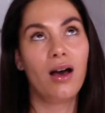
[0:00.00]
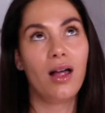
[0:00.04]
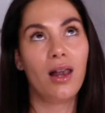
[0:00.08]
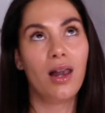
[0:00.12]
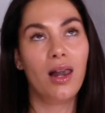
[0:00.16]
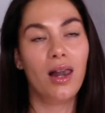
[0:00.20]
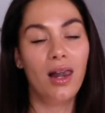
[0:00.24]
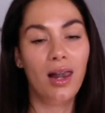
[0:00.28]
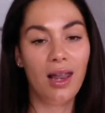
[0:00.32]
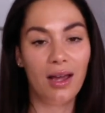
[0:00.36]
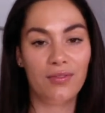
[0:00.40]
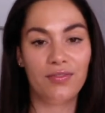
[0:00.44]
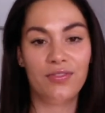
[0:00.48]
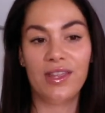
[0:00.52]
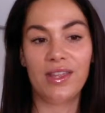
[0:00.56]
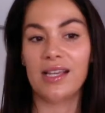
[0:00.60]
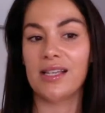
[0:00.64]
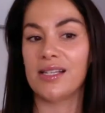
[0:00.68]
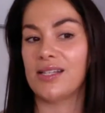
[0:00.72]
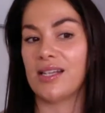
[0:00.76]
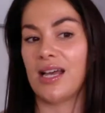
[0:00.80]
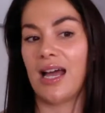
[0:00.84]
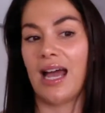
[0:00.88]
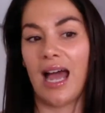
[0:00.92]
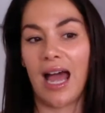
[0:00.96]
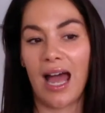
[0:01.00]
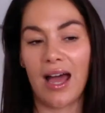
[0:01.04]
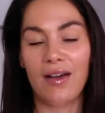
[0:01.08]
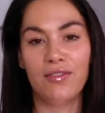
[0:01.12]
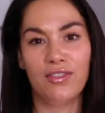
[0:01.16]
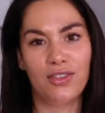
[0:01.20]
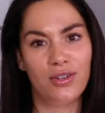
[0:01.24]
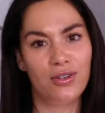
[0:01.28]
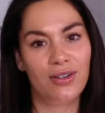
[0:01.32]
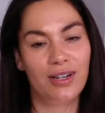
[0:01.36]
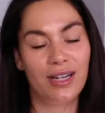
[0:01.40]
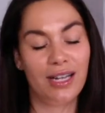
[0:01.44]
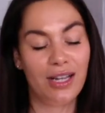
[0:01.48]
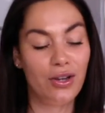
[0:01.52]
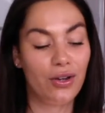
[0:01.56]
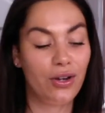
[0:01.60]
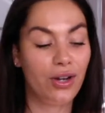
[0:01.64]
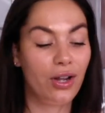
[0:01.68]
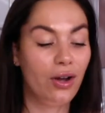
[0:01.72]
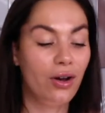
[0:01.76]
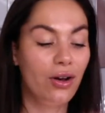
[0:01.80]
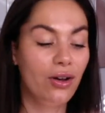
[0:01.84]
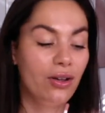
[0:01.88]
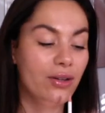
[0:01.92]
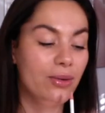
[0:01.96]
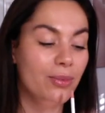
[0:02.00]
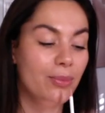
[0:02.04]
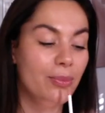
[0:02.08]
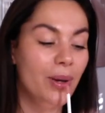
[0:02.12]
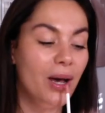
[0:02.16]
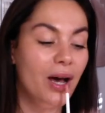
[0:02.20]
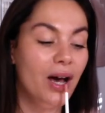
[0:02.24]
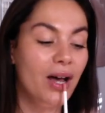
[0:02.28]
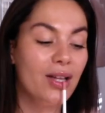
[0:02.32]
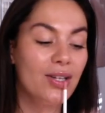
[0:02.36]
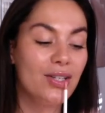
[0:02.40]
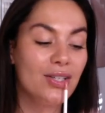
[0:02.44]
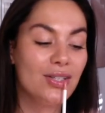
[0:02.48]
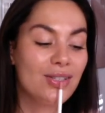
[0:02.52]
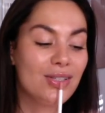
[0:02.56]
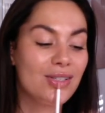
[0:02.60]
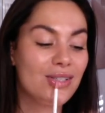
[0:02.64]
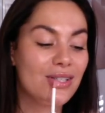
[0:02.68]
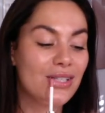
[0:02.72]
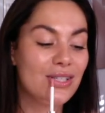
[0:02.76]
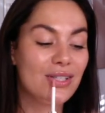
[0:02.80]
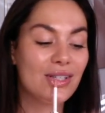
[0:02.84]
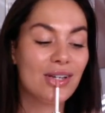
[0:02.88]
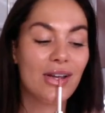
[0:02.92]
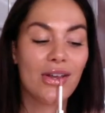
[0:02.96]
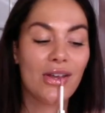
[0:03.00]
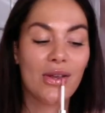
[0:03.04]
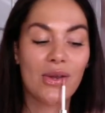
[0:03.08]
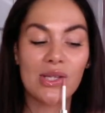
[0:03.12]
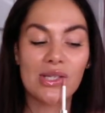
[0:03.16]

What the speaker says: Love this. I have already got it on, but just to show you,